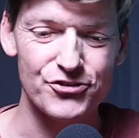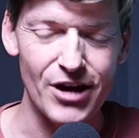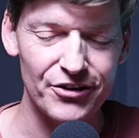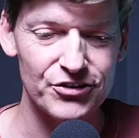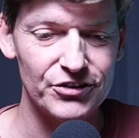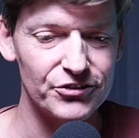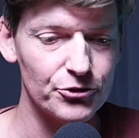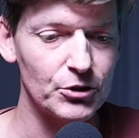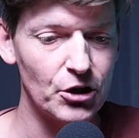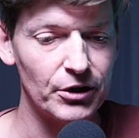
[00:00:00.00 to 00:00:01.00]
the mm. tragedies hmm,
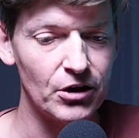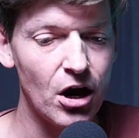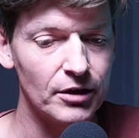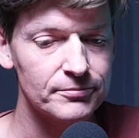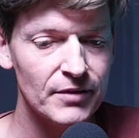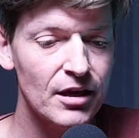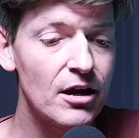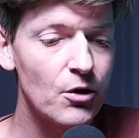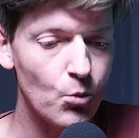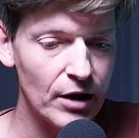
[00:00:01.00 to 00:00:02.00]
that were hmm. going on.
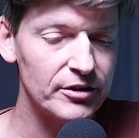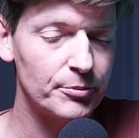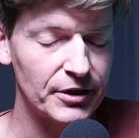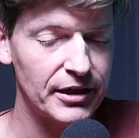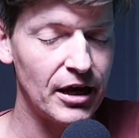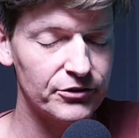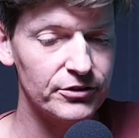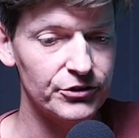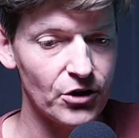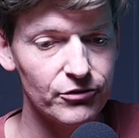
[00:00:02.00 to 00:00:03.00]
Wound up in a
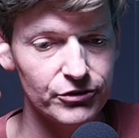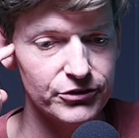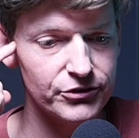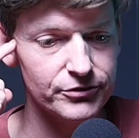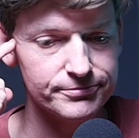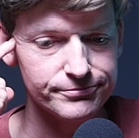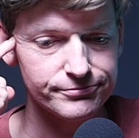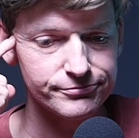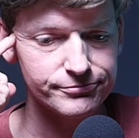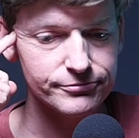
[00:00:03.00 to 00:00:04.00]
counselor's office
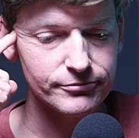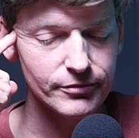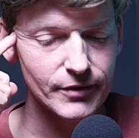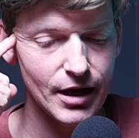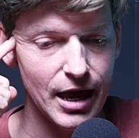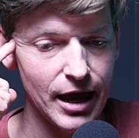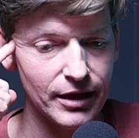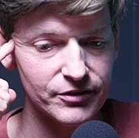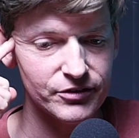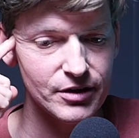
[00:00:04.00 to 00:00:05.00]

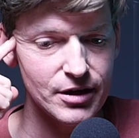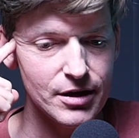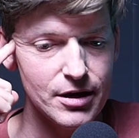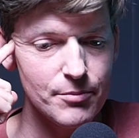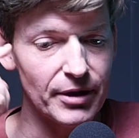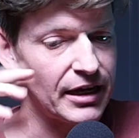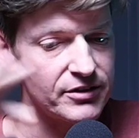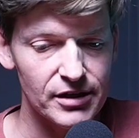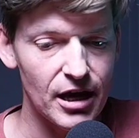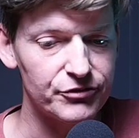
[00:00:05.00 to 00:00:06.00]
and my
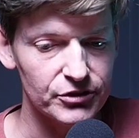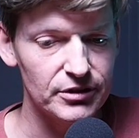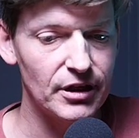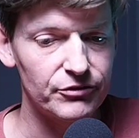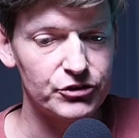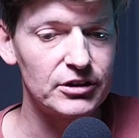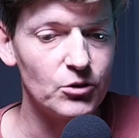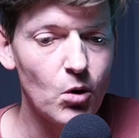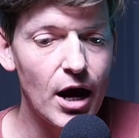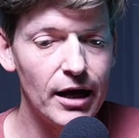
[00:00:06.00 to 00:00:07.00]
counselor, after after a
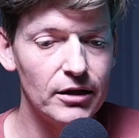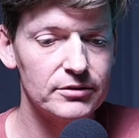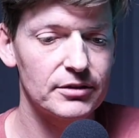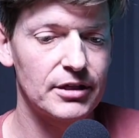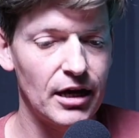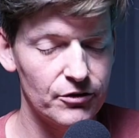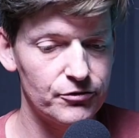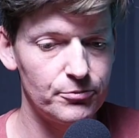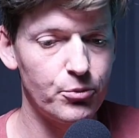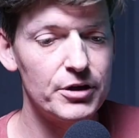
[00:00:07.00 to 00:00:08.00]
little while, kind
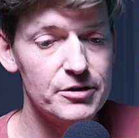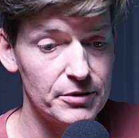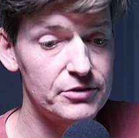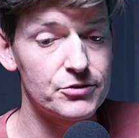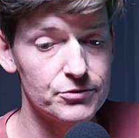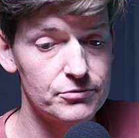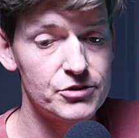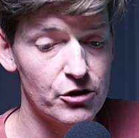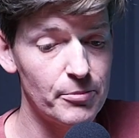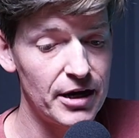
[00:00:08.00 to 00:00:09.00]
of pointed me to
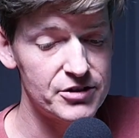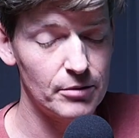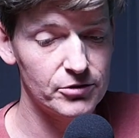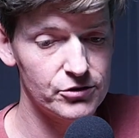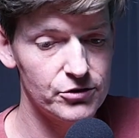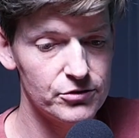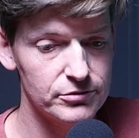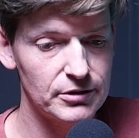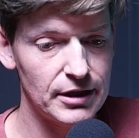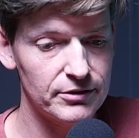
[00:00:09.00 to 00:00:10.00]
Jeremiah chapter
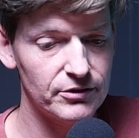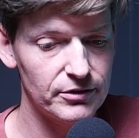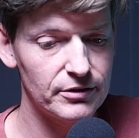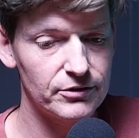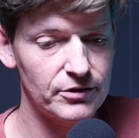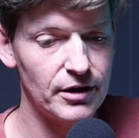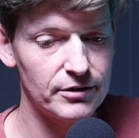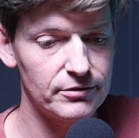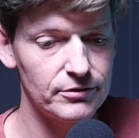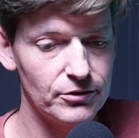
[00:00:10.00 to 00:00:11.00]
two and
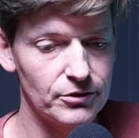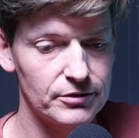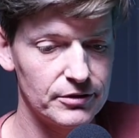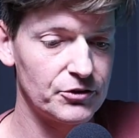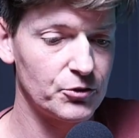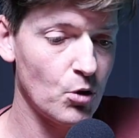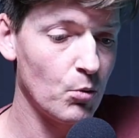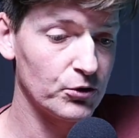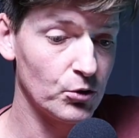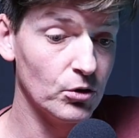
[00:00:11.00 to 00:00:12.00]
said, "Look, this is what
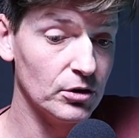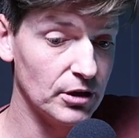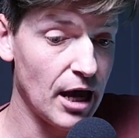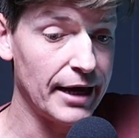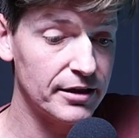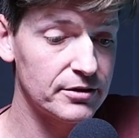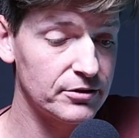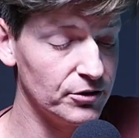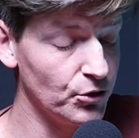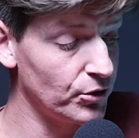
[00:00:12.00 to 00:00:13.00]
we're all like.
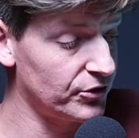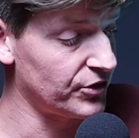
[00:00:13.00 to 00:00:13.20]
The Lord